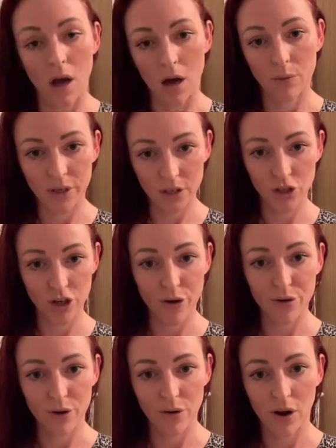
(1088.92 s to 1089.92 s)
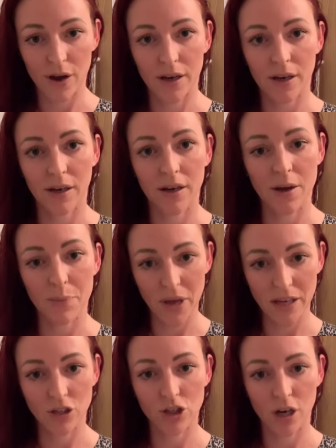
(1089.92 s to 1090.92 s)
going to show you like a
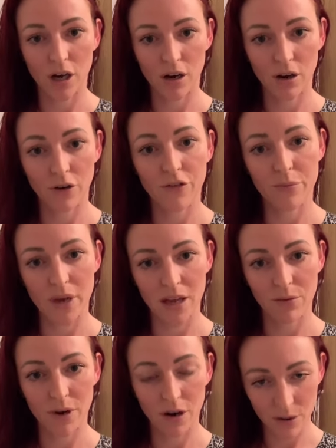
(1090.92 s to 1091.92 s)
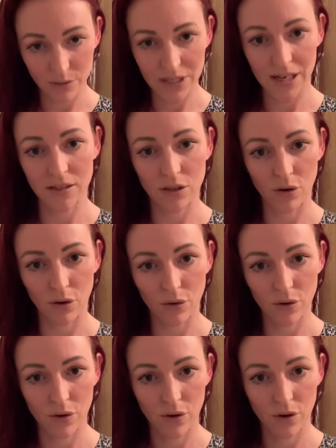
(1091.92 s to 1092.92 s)
picture of me when I was little
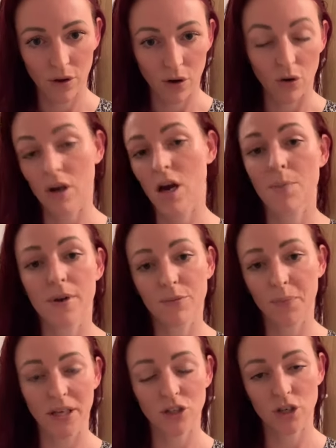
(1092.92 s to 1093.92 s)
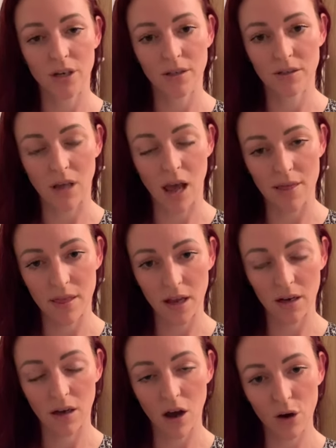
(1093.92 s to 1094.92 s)
or a couple of pictures and
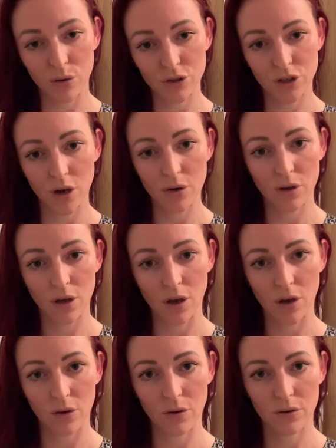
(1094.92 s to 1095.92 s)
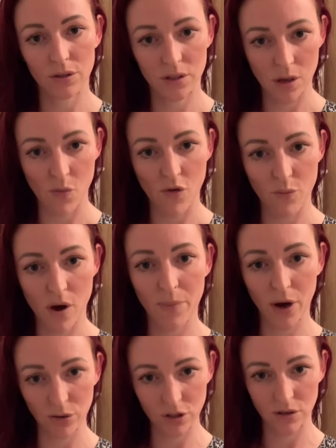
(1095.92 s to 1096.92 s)
then I'll show you some of my
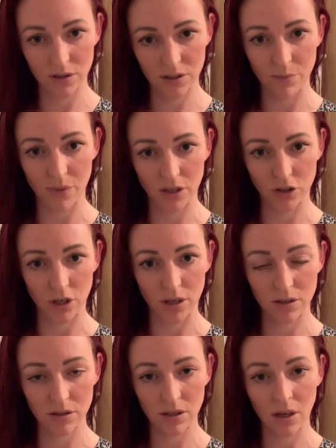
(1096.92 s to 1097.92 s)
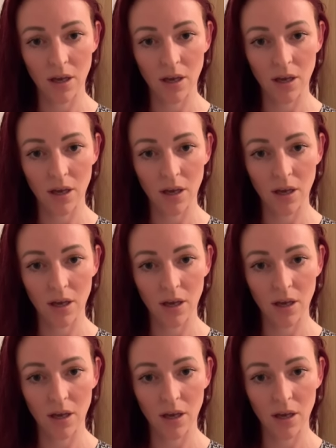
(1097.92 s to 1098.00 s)
pole dancing pictures